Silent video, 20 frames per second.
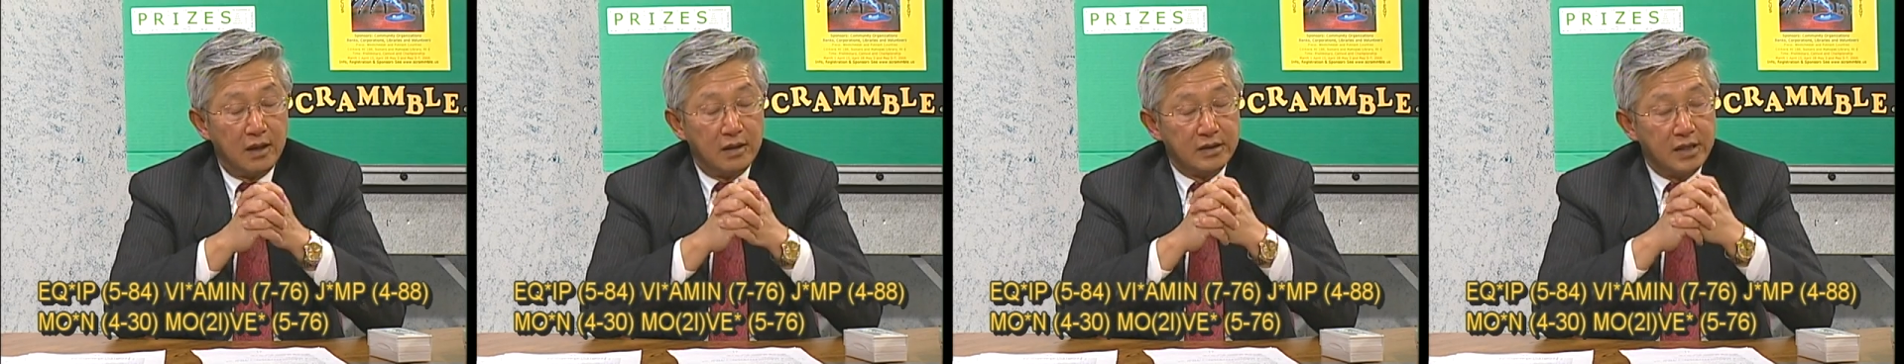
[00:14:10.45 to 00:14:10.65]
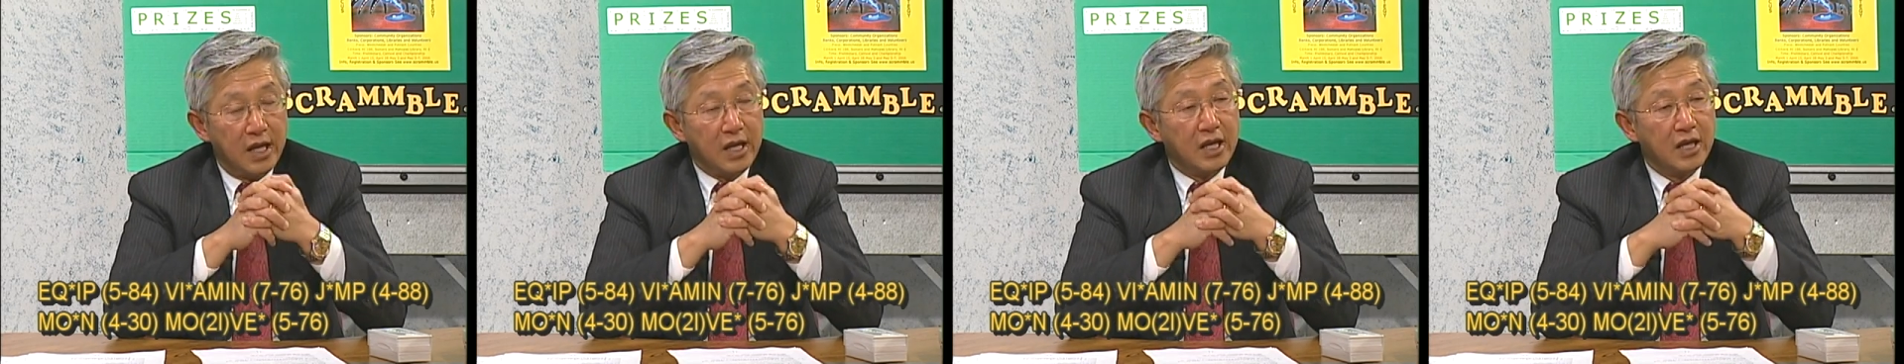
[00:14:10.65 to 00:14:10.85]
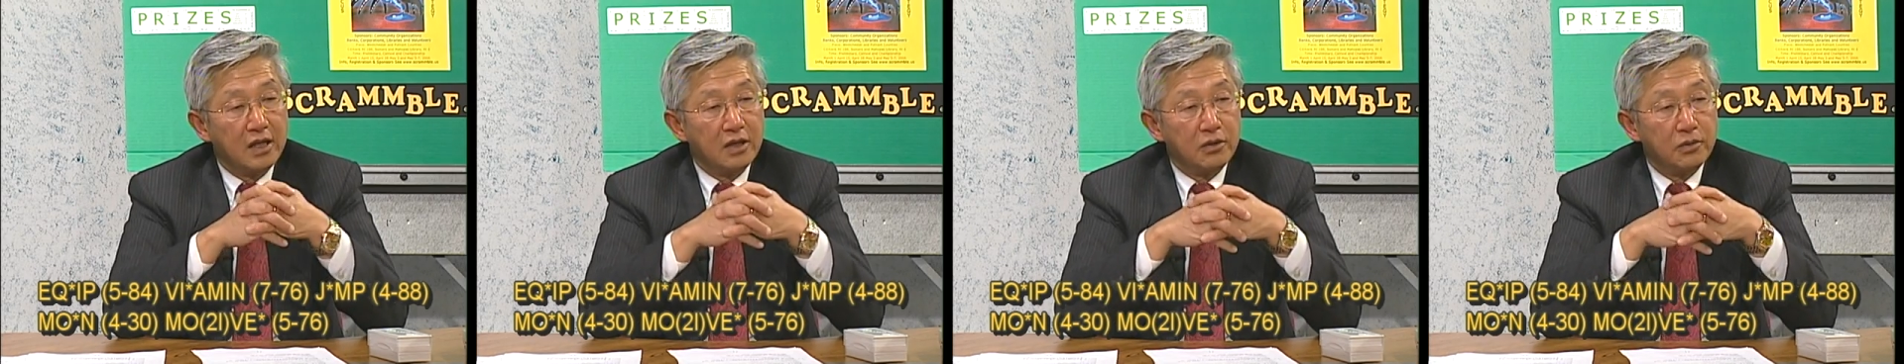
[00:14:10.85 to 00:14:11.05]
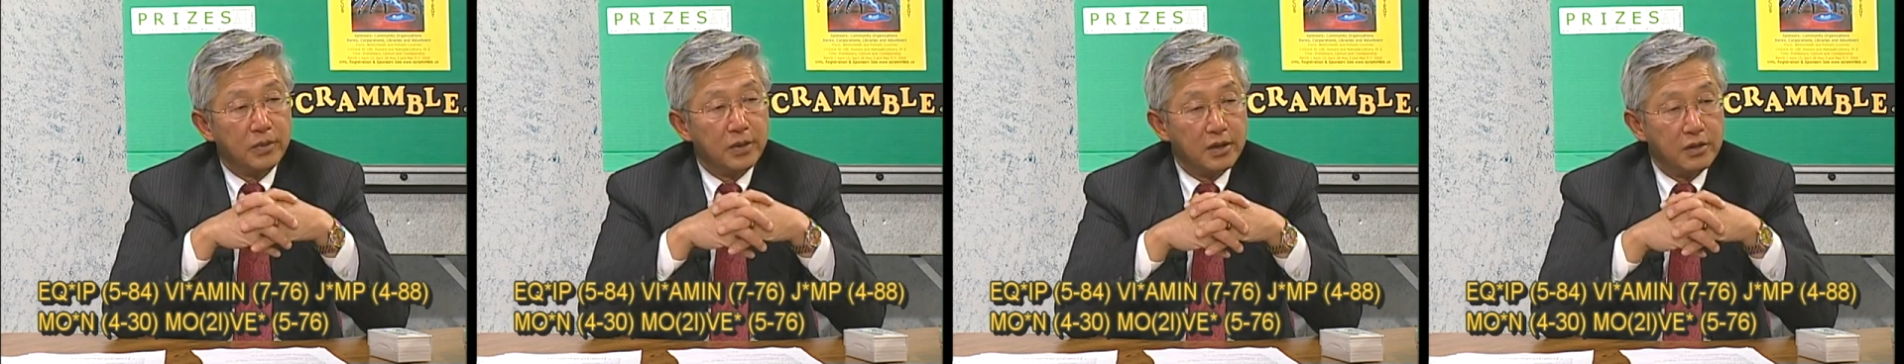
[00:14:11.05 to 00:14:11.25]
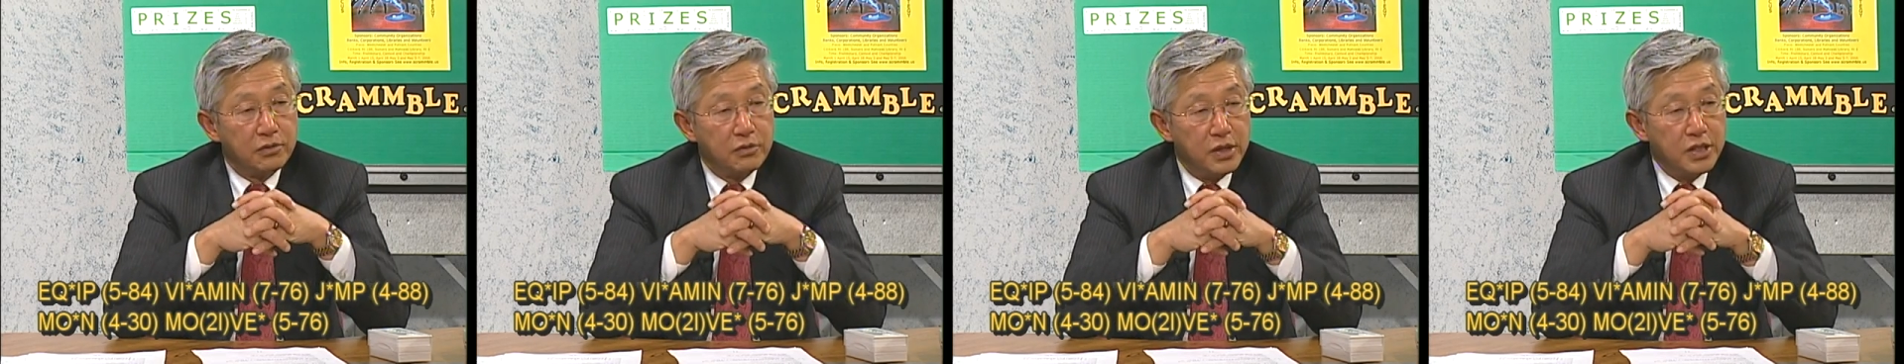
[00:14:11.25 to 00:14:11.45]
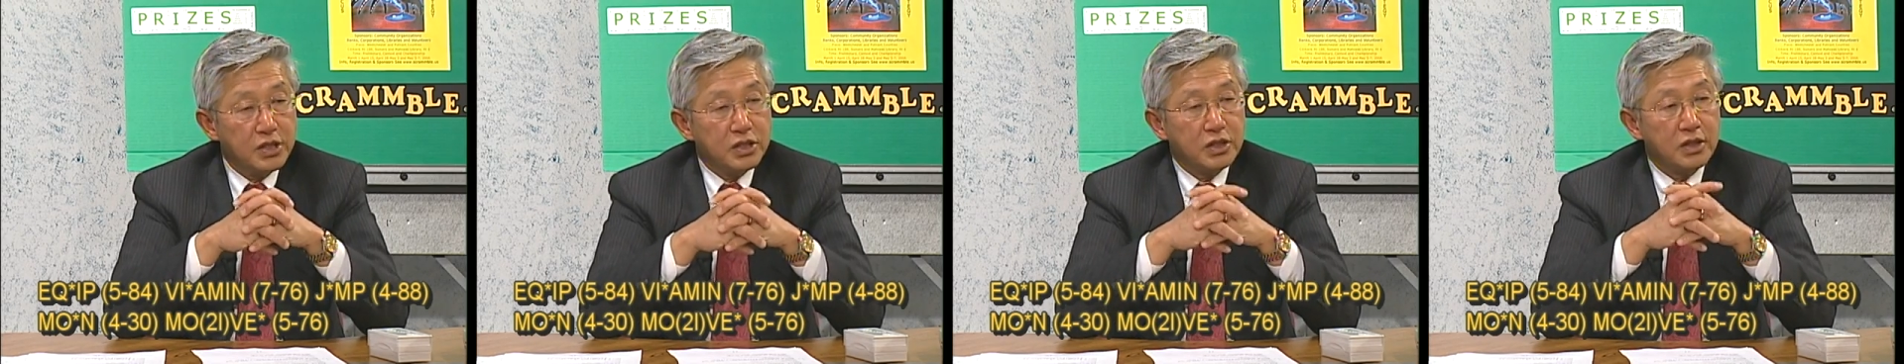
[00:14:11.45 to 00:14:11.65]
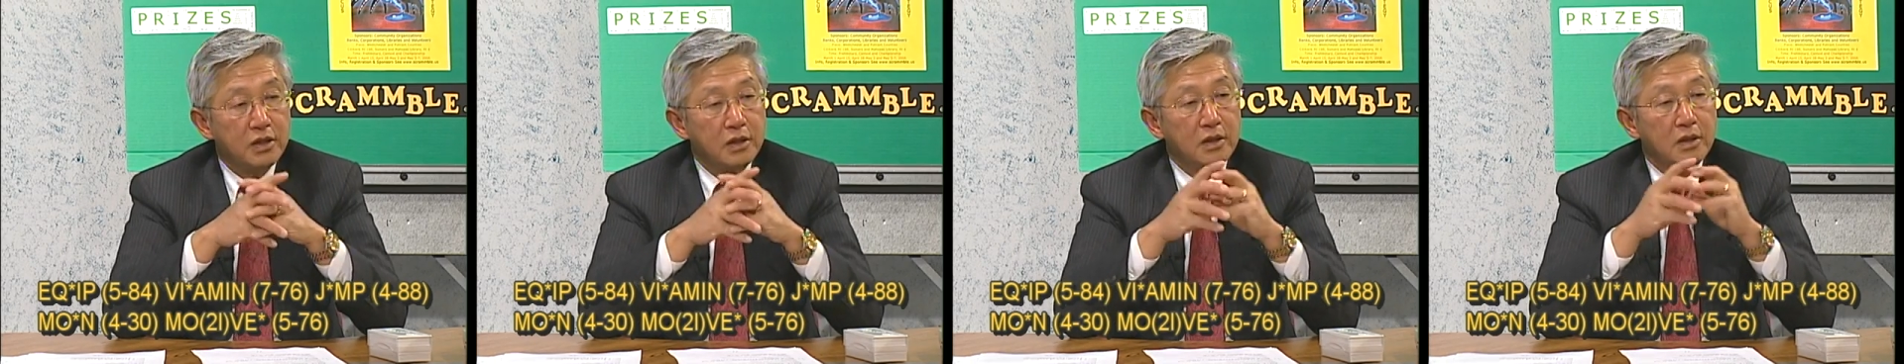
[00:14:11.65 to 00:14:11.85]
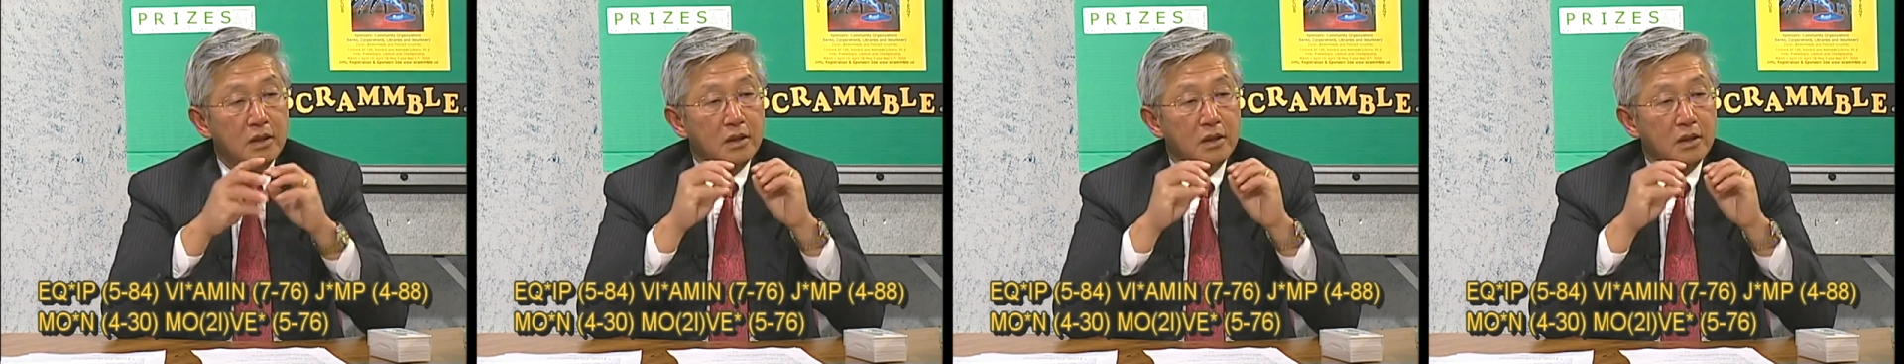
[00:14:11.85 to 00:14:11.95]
taking a little bit of risk